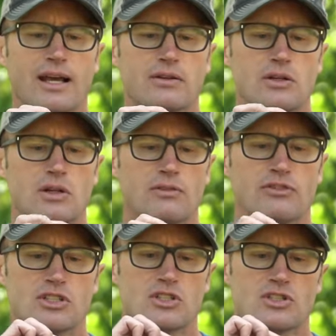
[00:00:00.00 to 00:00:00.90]
I don't know if
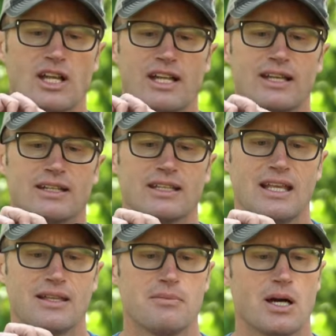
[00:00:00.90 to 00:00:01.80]
it just kind of
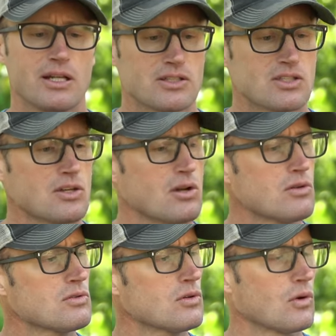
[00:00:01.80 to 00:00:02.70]
came
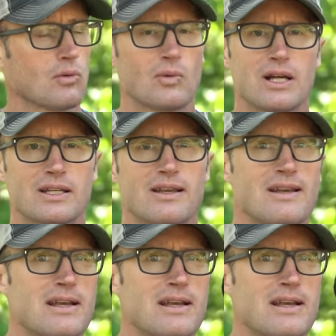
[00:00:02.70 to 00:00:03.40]
unstowed or what,